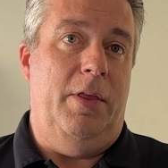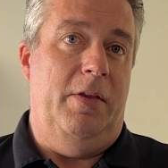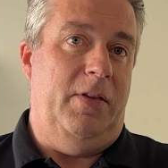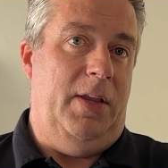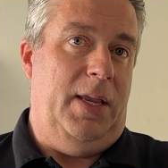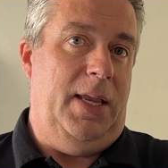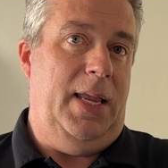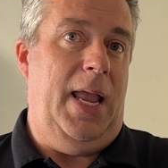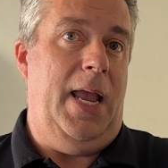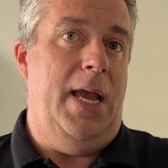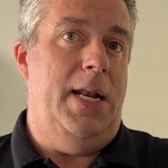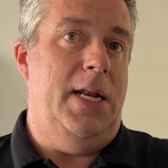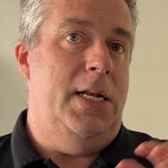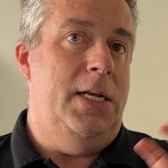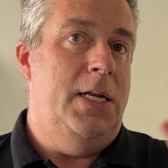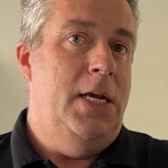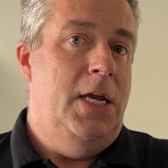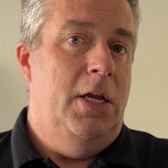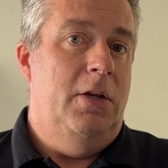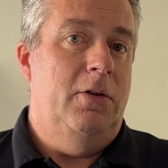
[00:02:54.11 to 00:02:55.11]
Is it Canon,
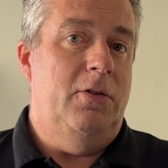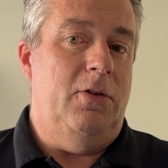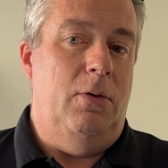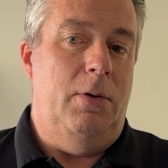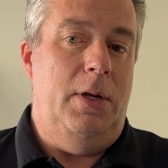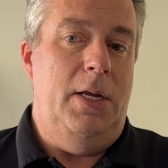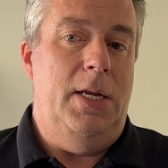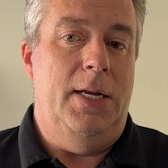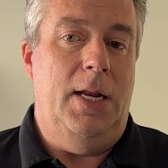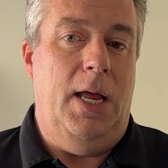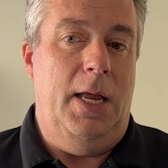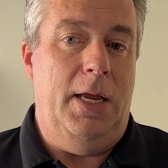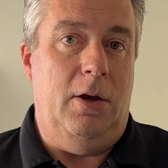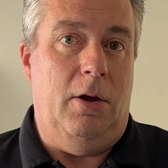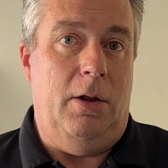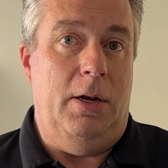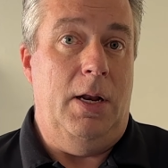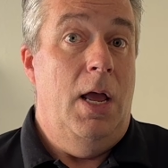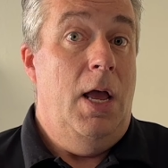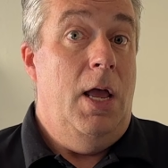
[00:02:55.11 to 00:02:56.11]
Sony,
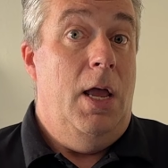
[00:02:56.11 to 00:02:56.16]
Nikon?